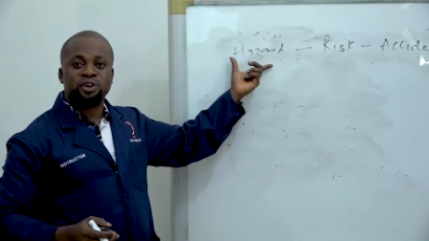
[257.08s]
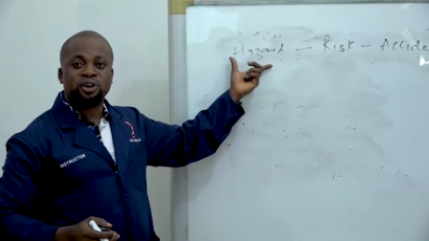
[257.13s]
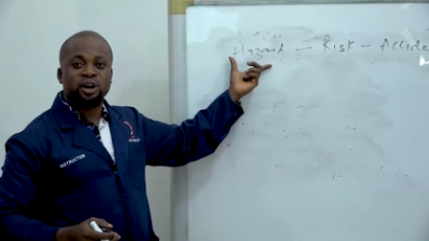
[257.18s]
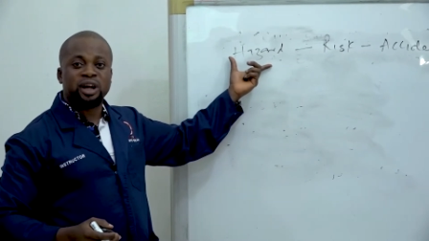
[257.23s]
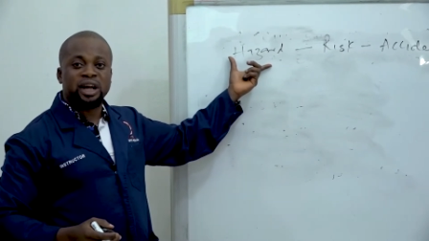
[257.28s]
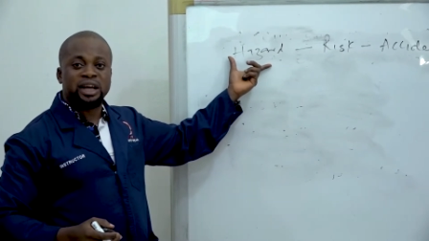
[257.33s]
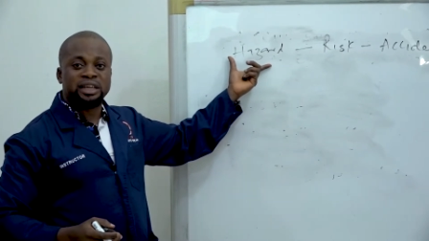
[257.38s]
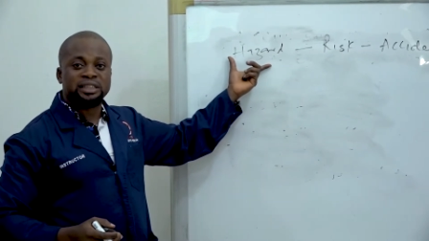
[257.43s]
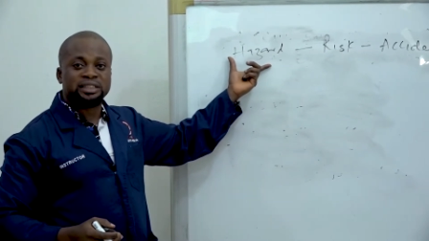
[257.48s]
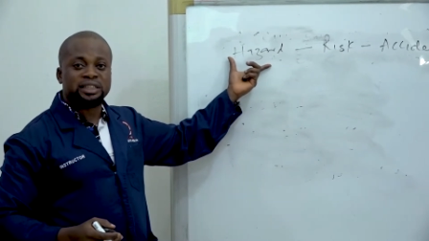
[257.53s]

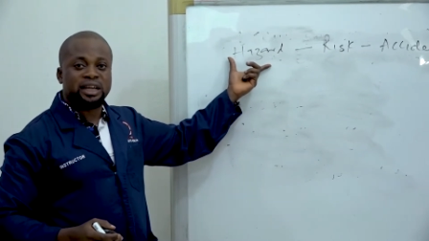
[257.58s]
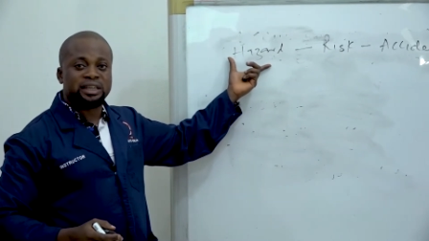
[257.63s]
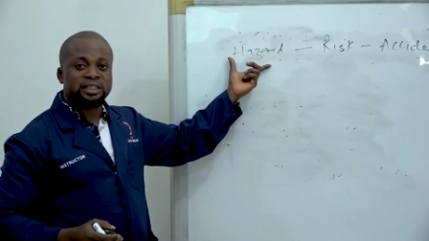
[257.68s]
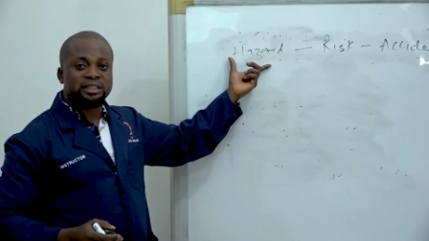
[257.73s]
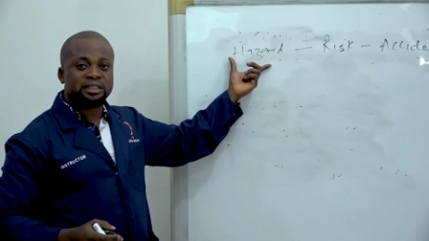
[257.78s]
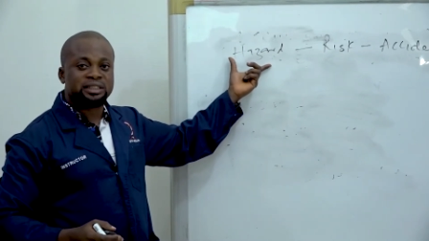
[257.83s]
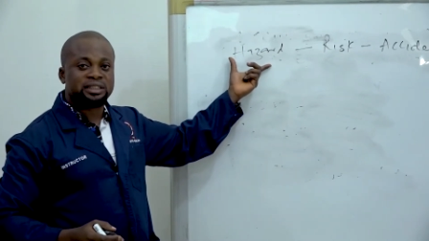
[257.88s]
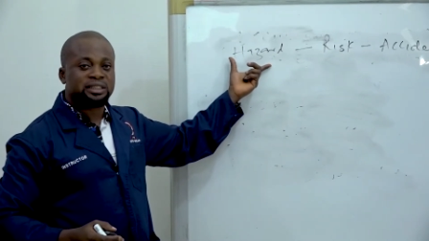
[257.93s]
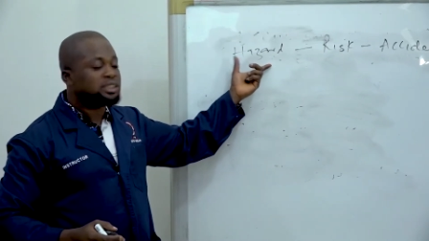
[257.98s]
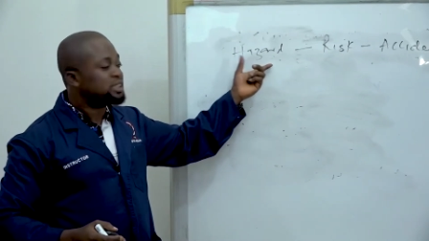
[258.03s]
hazard,
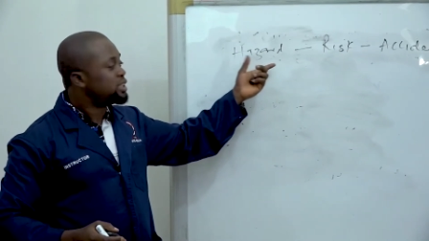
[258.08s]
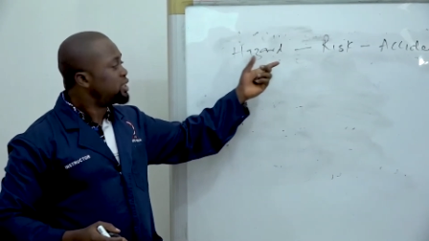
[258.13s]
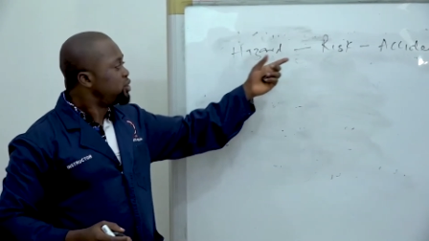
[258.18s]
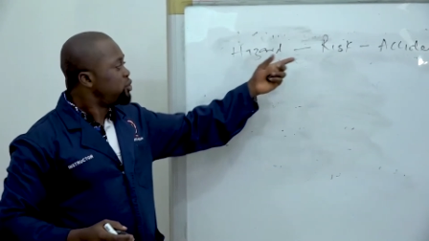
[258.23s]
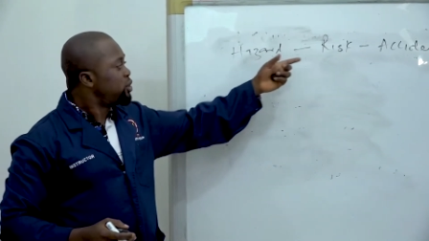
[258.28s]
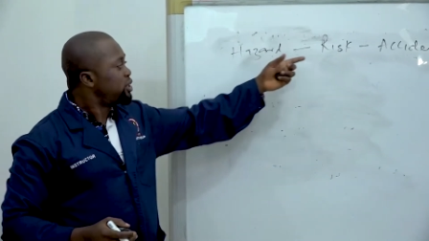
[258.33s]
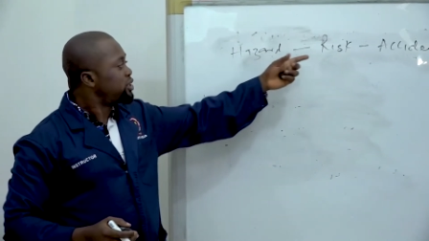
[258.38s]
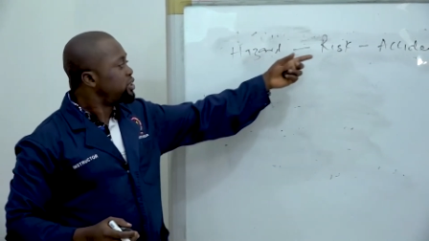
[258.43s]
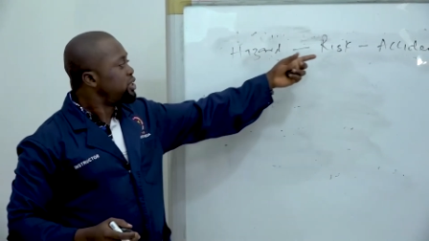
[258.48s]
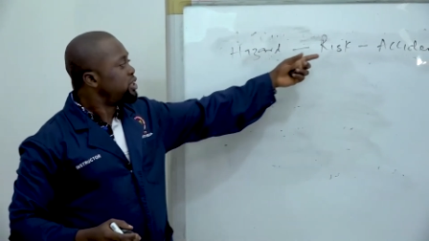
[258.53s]
you
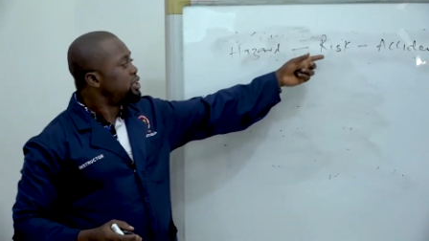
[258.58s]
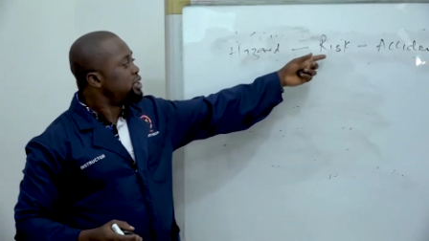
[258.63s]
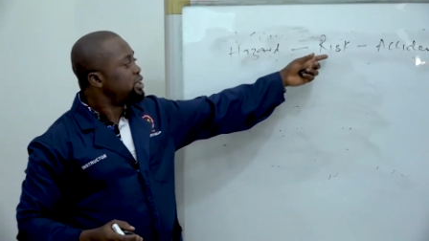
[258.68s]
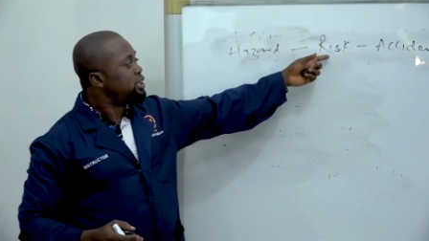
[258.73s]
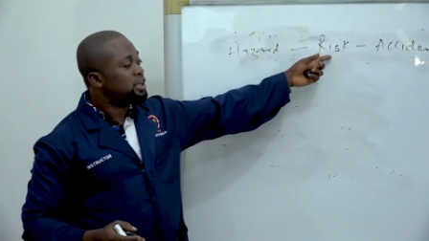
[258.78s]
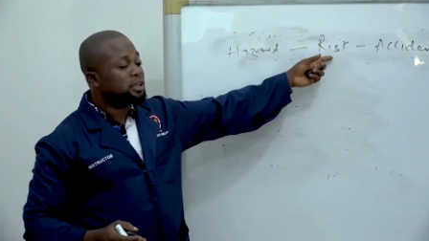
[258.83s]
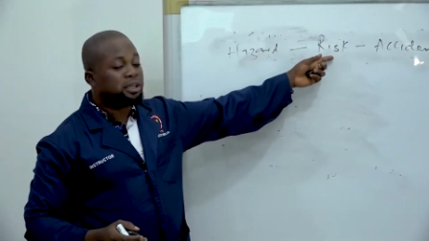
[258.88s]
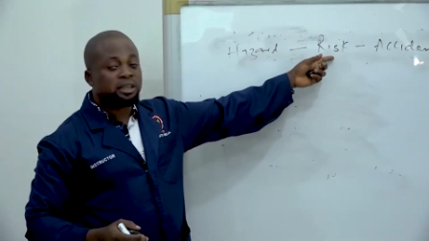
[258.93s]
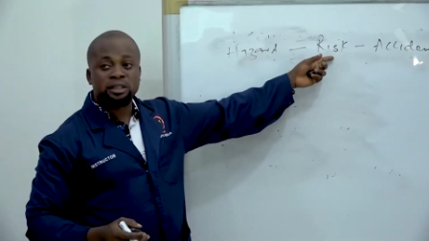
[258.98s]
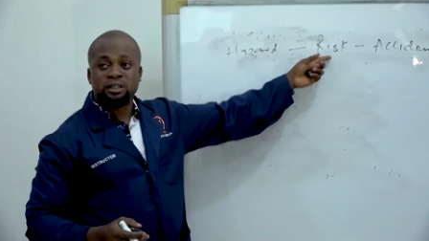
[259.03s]
are taking
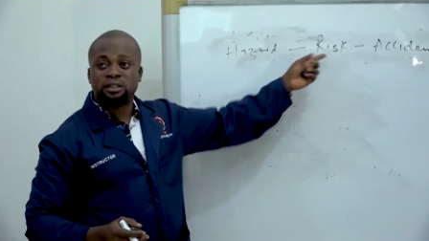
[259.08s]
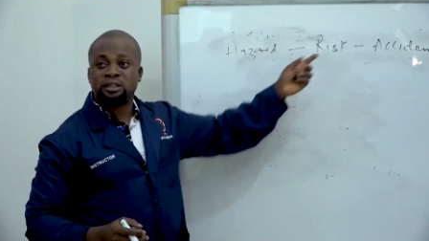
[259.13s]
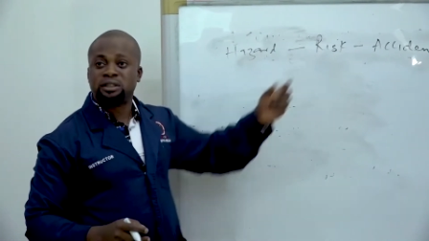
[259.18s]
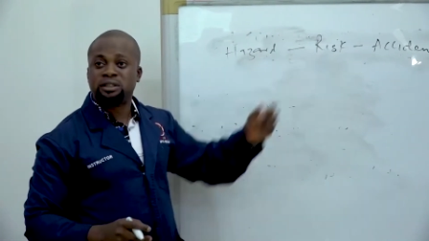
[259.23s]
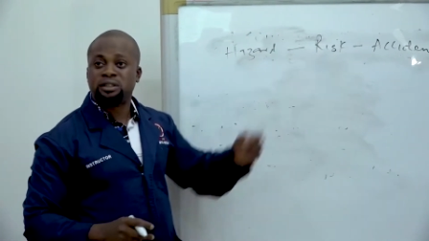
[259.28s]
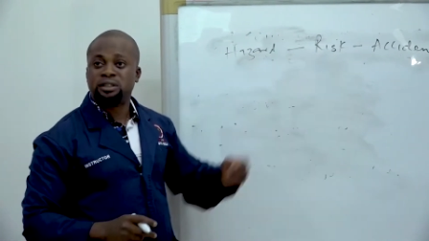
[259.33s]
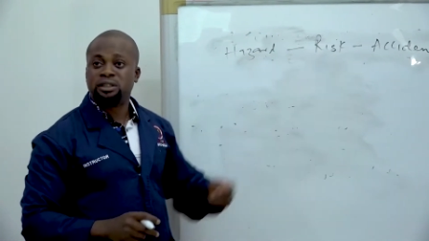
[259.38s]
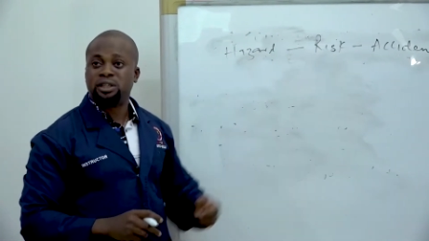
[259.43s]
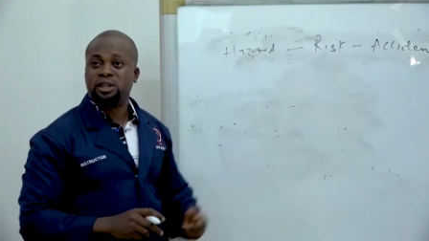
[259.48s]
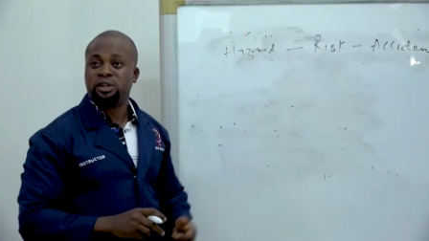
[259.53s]

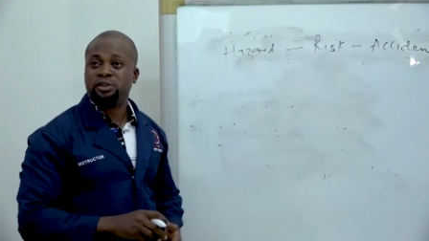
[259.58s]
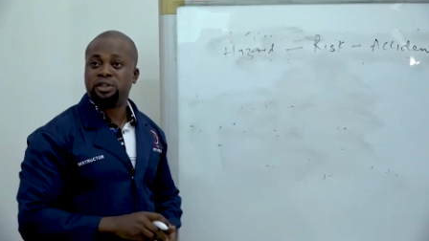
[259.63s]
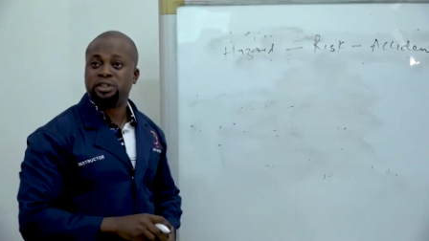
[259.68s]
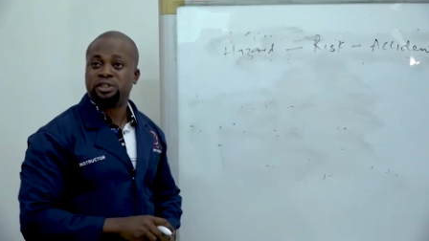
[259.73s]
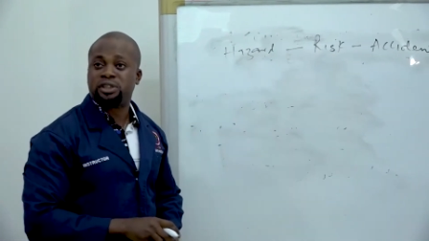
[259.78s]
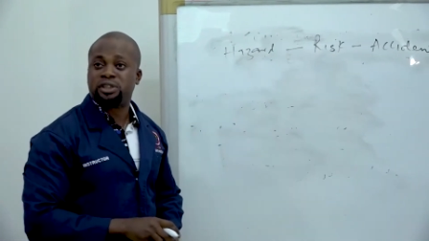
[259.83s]
a risk.